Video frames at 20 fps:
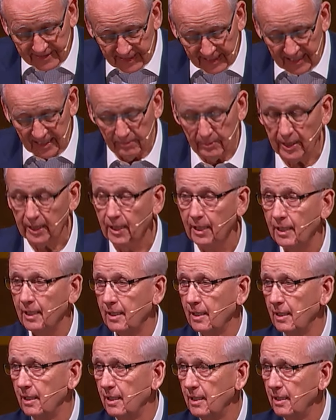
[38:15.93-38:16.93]
the enemy.
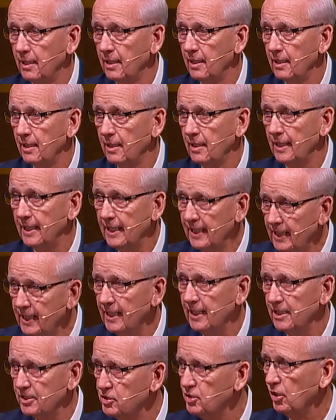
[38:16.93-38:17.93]
He
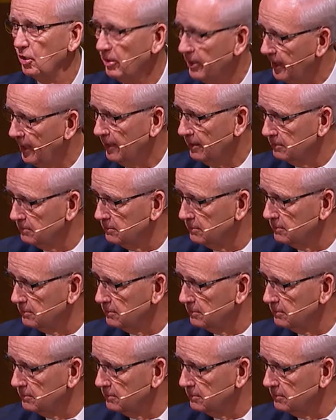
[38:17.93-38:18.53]
is lurking.